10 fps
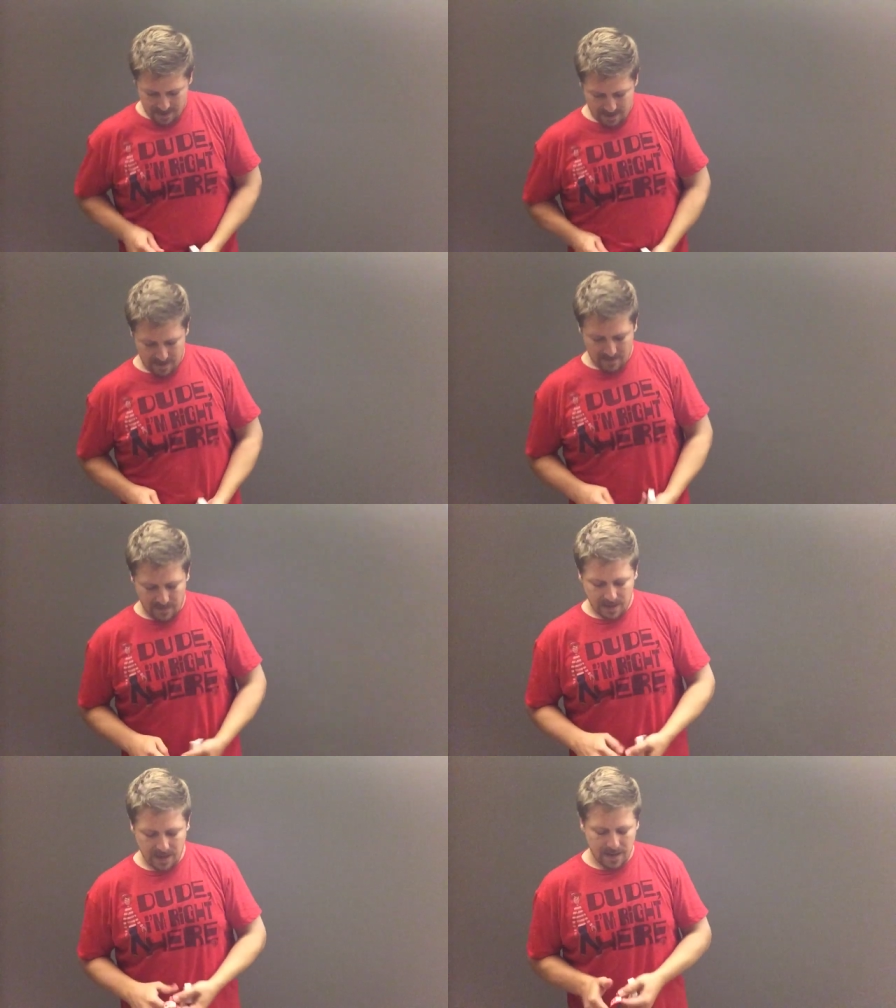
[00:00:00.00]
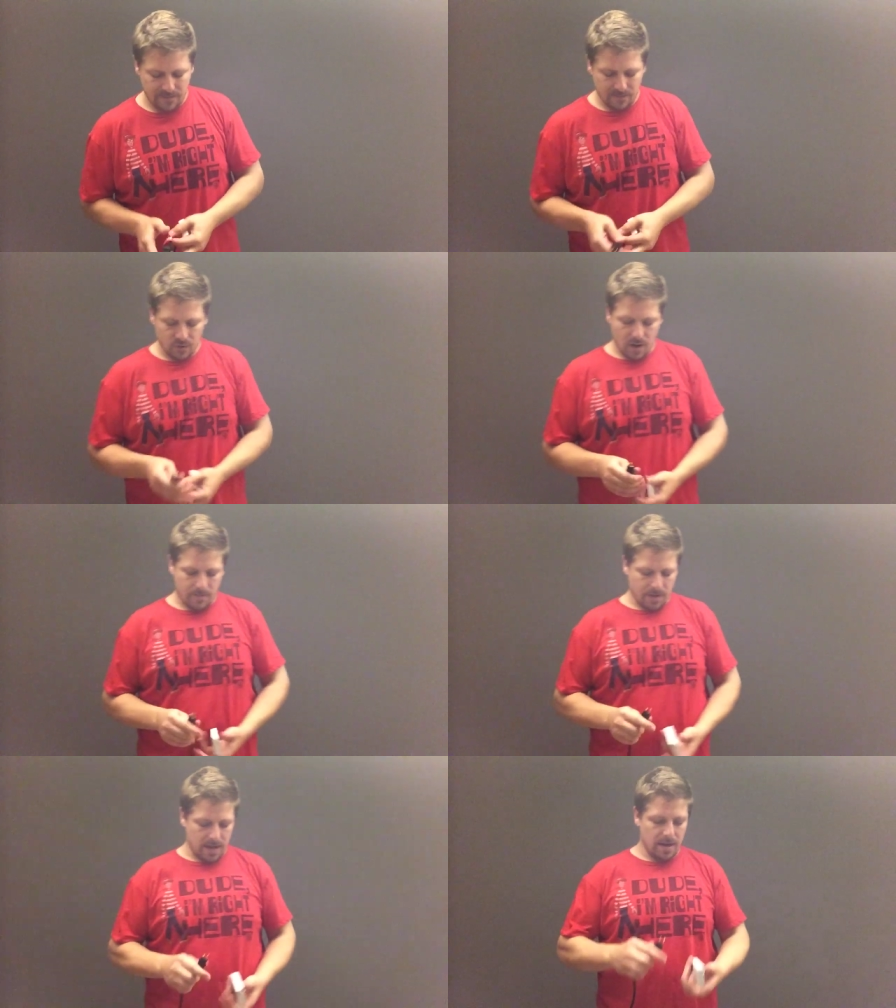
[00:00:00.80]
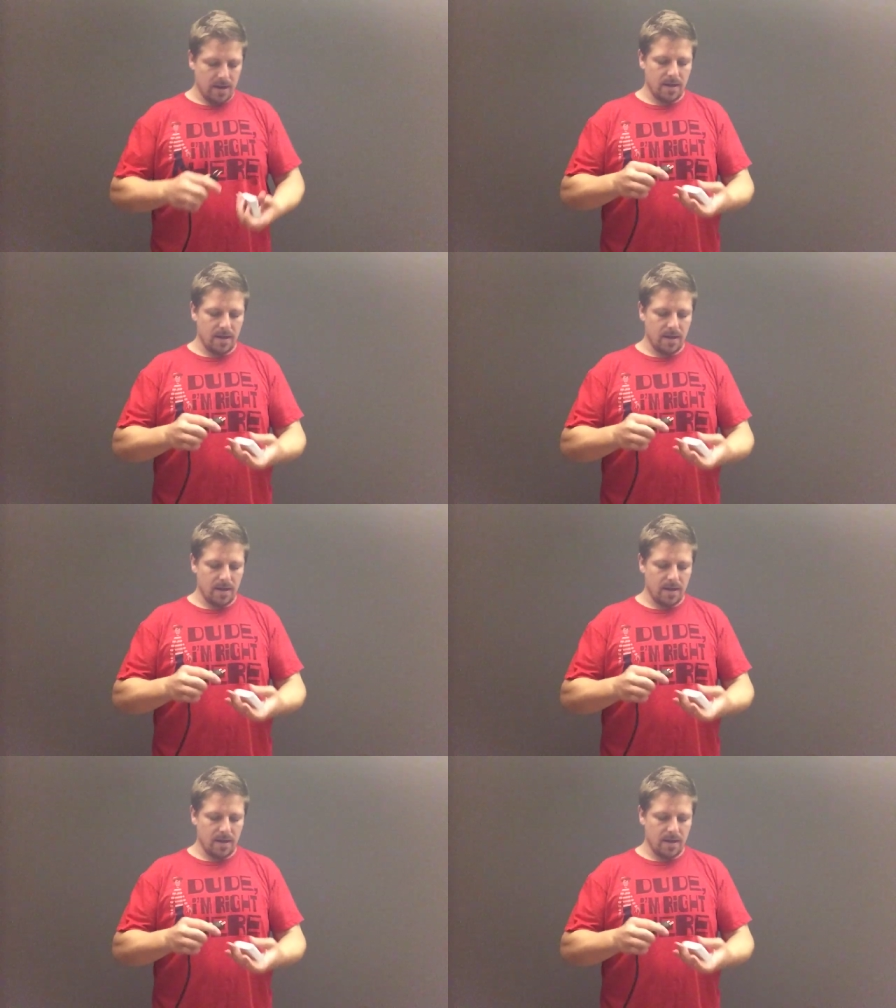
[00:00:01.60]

I can keep from dropping it.